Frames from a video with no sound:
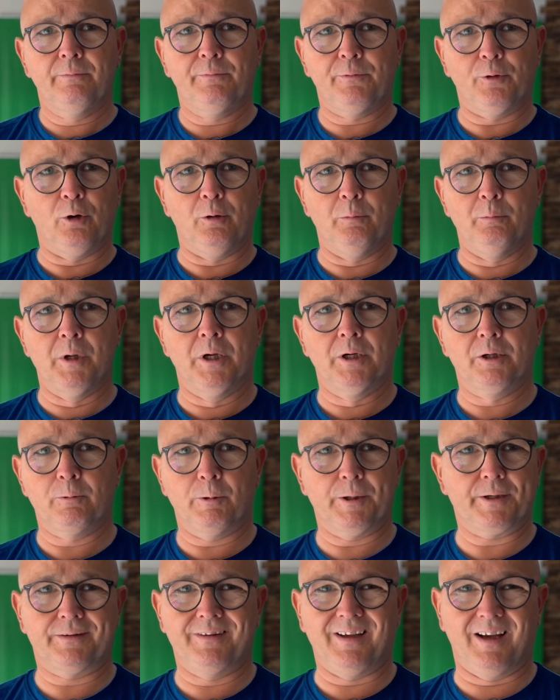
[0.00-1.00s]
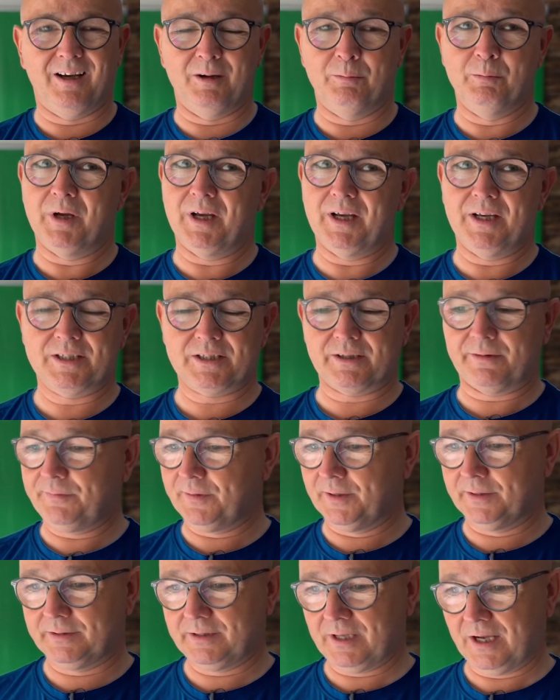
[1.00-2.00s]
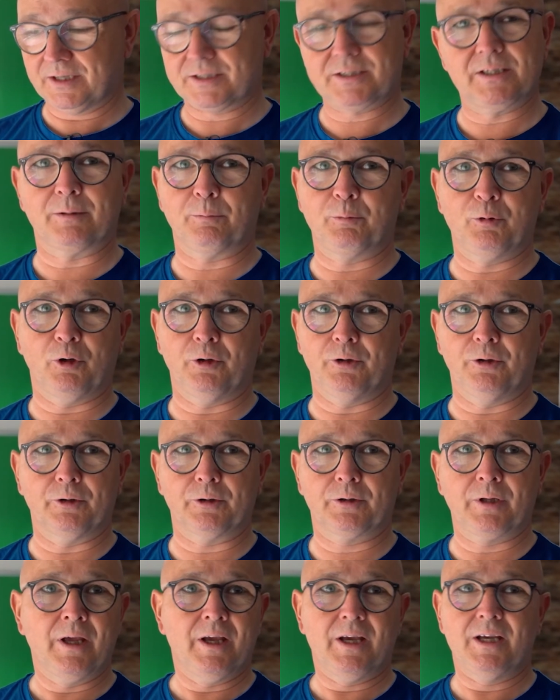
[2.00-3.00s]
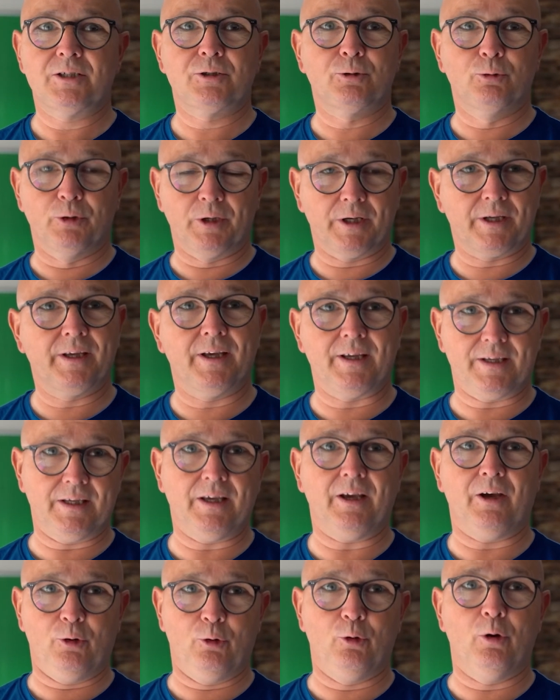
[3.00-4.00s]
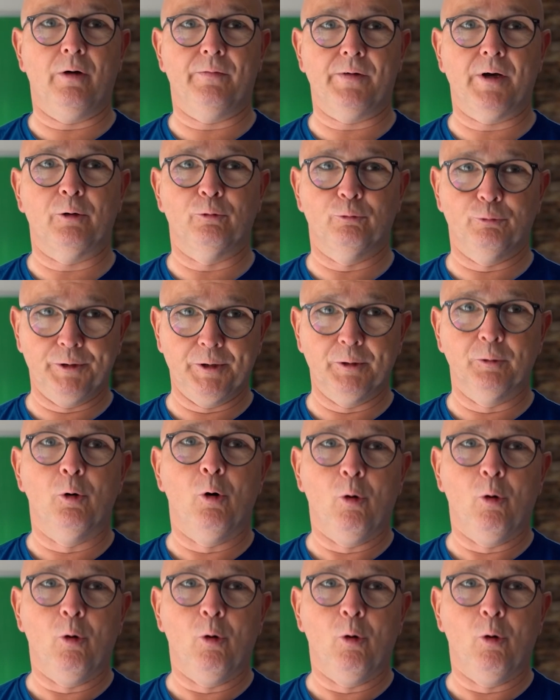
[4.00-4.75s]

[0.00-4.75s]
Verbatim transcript: from QuickDam is a fantastic product. It's going to get you out of a real